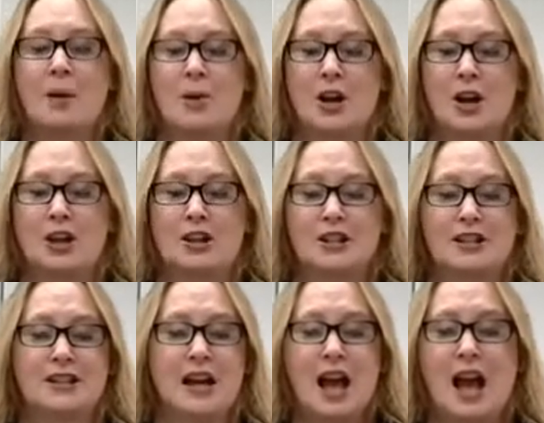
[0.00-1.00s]
Burning
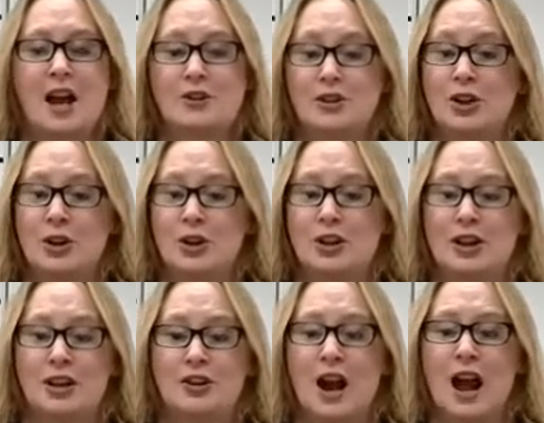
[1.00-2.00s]
down to
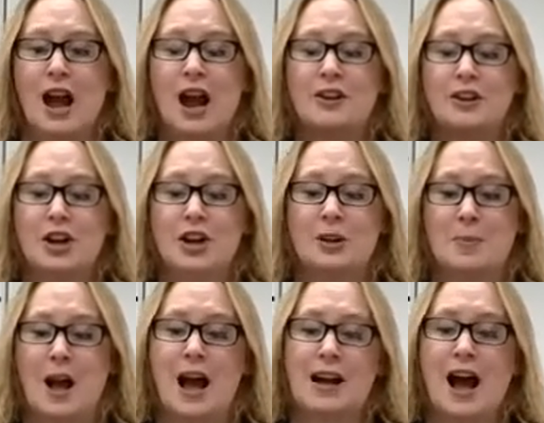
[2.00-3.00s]
the ground,
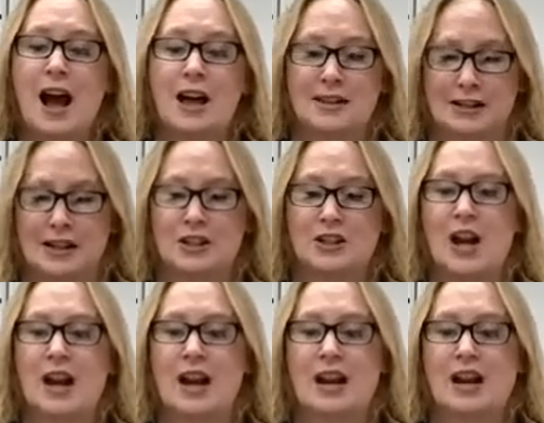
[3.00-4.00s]
goodbye, Liza
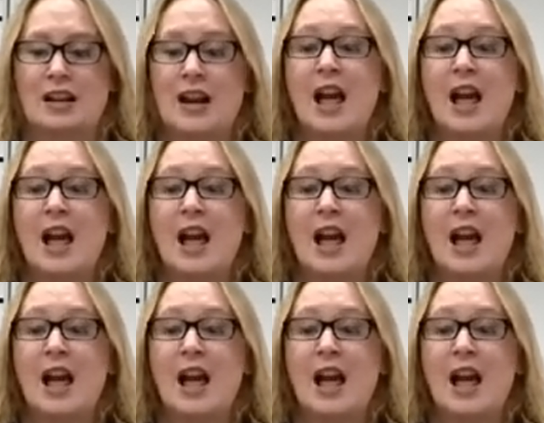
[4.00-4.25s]
Jane.